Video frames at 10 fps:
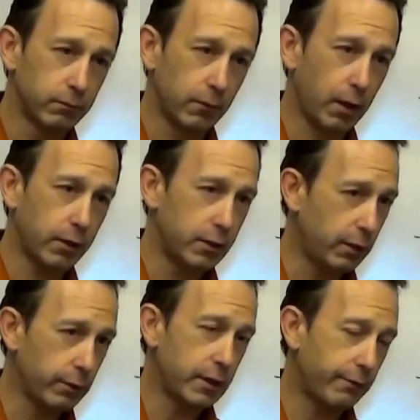Okay, the
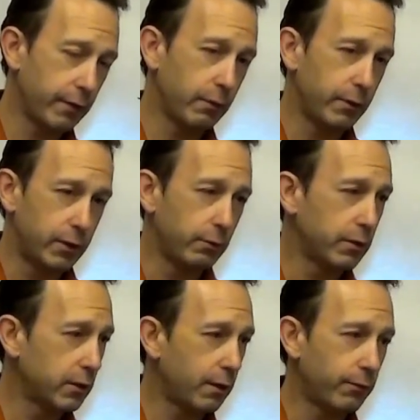secret to everything we do is
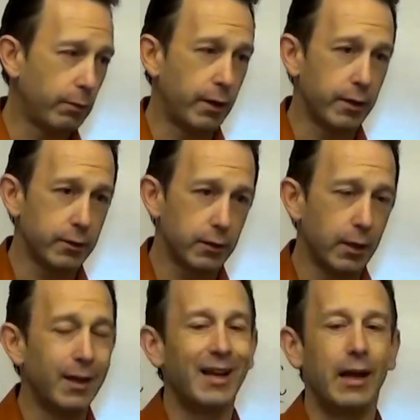self-awareness,
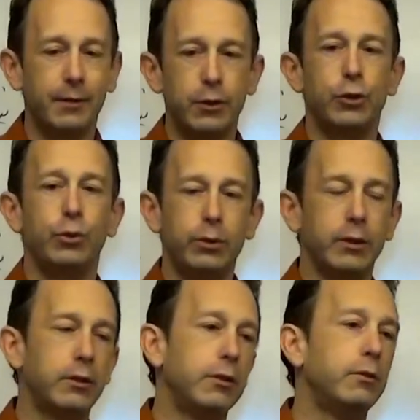and then
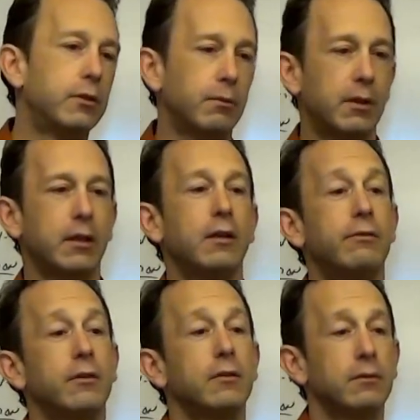choosing to do something
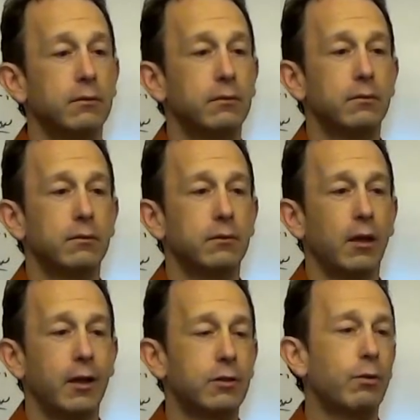different.
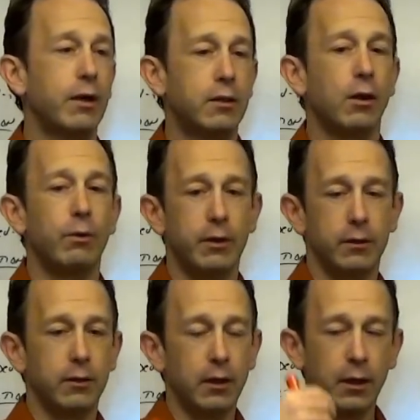Okay, it's great to go in
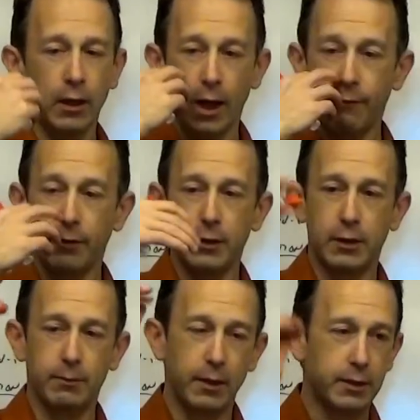and have all this
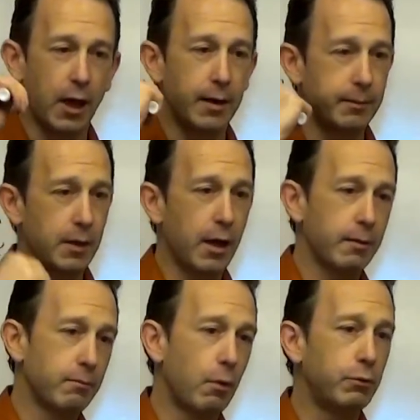hypnotic
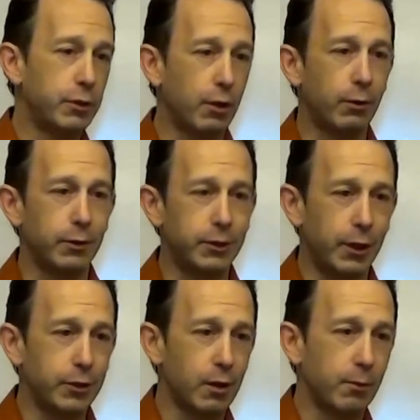mojo to
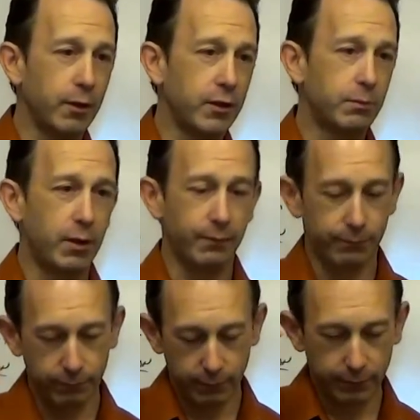change our beliefs, but
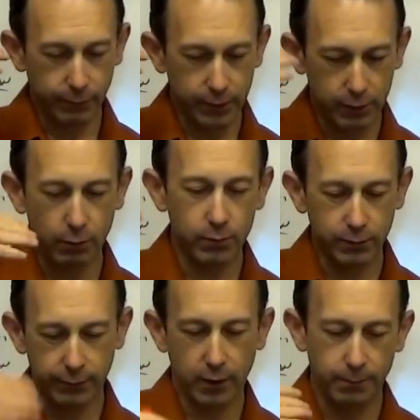if we don't
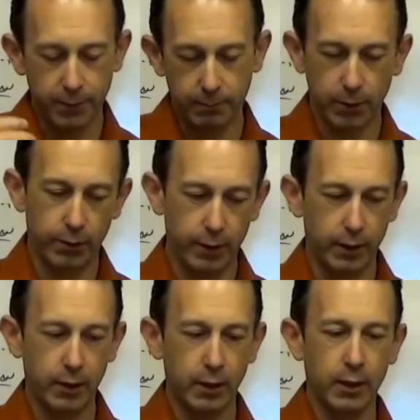develop the ability
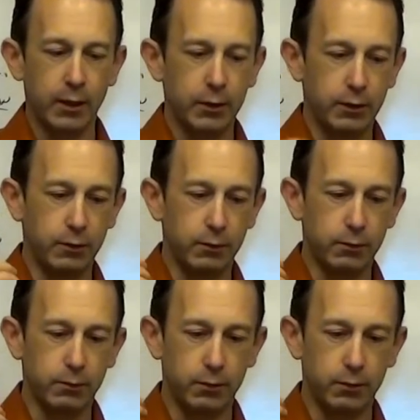to